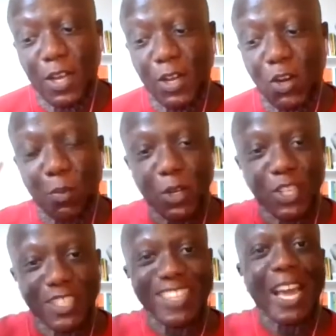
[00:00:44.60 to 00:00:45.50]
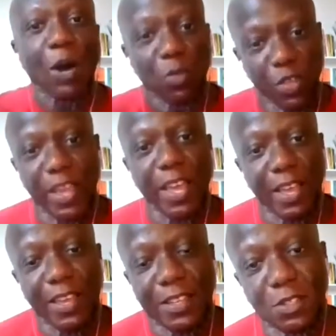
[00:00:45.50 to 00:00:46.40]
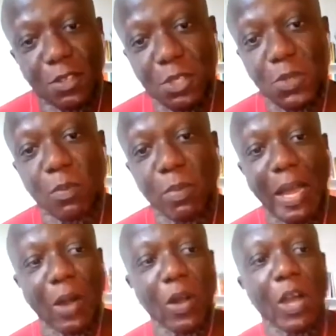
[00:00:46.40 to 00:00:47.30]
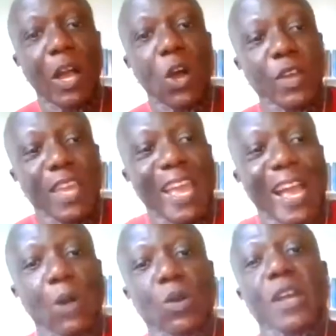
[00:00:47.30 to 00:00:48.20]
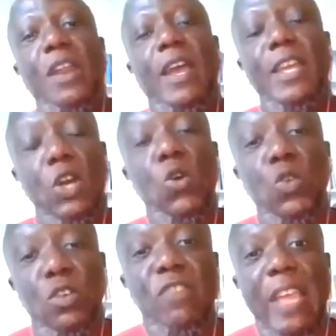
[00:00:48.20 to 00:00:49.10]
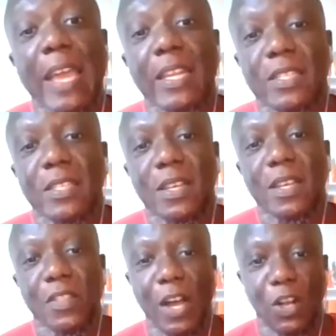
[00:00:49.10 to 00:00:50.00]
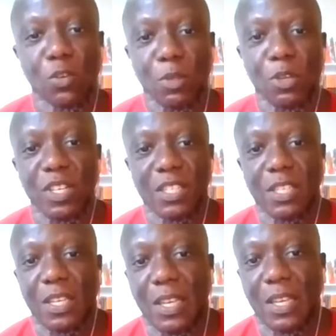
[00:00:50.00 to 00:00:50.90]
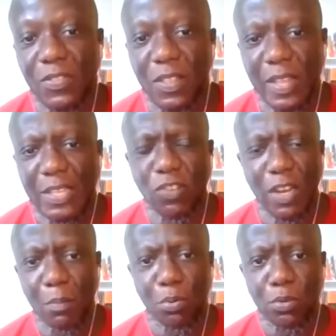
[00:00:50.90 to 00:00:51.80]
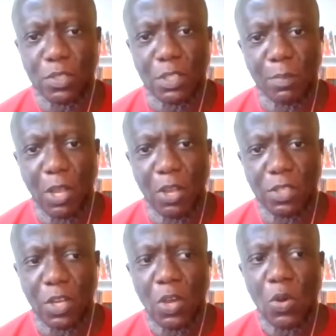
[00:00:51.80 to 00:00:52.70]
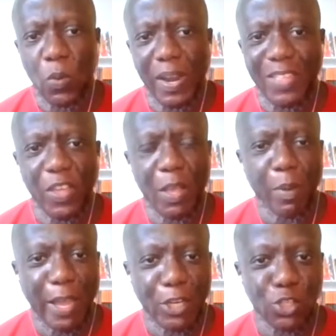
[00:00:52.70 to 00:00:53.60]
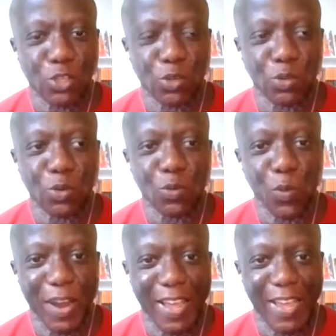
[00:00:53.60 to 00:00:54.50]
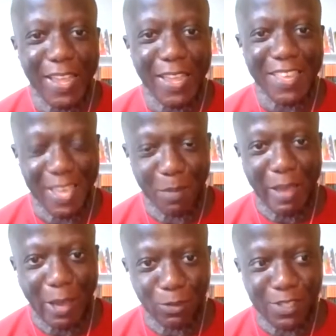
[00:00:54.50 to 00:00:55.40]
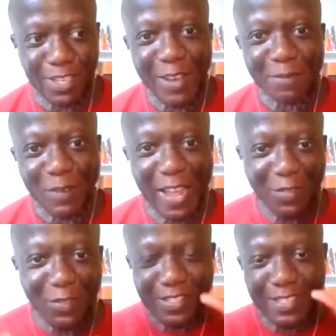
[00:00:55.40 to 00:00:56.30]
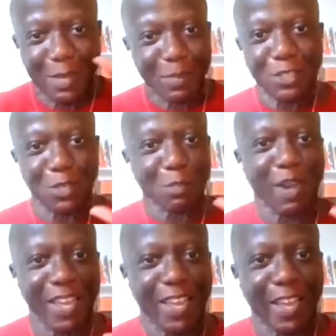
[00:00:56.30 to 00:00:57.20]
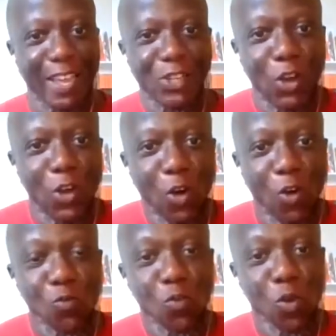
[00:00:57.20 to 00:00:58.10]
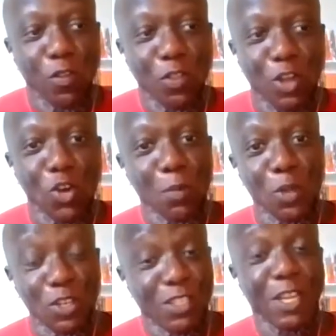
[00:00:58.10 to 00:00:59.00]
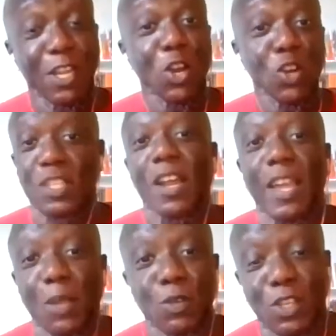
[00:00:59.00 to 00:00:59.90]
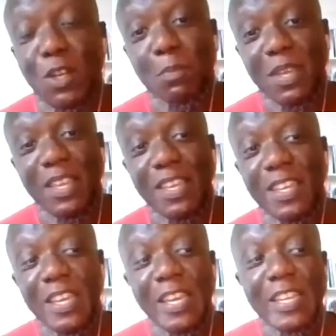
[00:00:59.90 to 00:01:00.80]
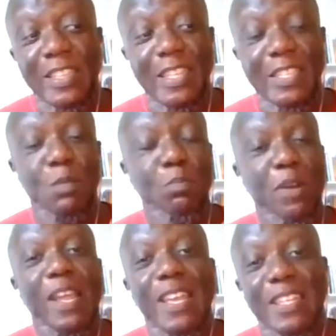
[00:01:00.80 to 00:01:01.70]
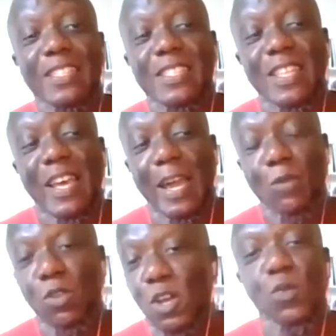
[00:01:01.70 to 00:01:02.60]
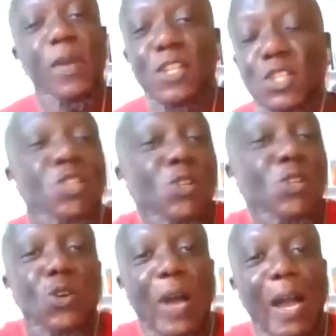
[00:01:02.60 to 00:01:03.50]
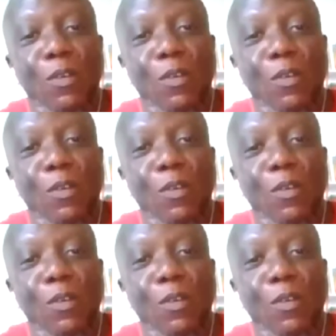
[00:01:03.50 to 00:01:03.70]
community out there, it's also about, okay, how can I co create that community? And I think that's really important because when I think back to when I came out, I had this image in my head of what the community looked like. It was going to be this place that I will go into. I will